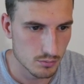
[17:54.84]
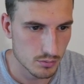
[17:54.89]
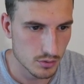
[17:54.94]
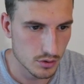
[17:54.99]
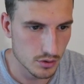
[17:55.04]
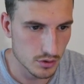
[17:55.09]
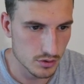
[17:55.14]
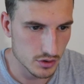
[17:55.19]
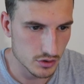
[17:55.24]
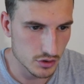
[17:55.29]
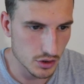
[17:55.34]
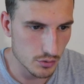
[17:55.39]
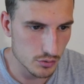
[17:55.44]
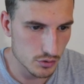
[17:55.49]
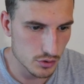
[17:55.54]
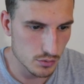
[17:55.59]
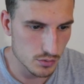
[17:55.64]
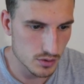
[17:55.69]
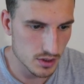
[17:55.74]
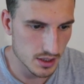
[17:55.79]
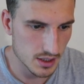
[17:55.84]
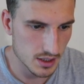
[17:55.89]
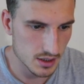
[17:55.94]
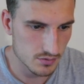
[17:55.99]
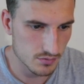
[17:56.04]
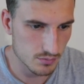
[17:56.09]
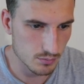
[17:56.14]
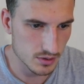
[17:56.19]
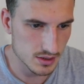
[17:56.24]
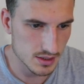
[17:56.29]
Because I don't do
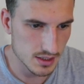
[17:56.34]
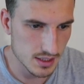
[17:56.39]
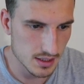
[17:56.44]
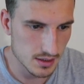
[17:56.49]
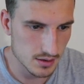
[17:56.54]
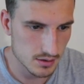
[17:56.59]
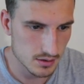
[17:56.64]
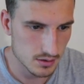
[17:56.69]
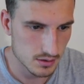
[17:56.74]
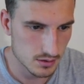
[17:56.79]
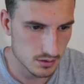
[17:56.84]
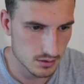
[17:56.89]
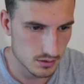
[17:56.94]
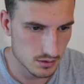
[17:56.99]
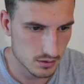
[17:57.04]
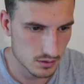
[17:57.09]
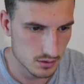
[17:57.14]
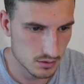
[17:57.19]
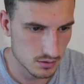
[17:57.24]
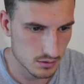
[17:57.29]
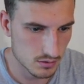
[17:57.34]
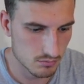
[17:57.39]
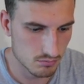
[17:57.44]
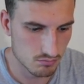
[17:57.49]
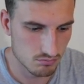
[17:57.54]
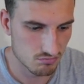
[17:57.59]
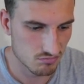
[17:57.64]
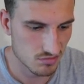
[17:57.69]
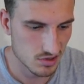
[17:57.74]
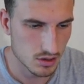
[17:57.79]
tiers for my Ds.
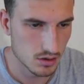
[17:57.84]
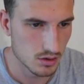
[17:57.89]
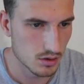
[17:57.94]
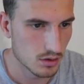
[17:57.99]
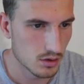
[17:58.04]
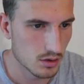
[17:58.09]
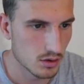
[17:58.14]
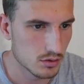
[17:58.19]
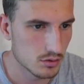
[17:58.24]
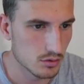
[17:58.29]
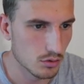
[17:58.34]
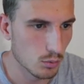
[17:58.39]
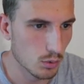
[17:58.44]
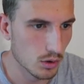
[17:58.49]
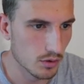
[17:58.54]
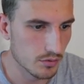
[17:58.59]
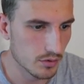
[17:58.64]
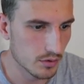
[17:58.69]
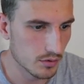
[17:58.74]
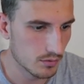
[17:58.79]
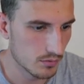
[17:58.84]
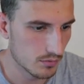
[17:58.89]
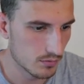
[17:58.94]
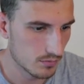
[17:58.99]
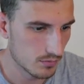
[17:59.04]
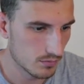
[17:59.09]
It's not worth it.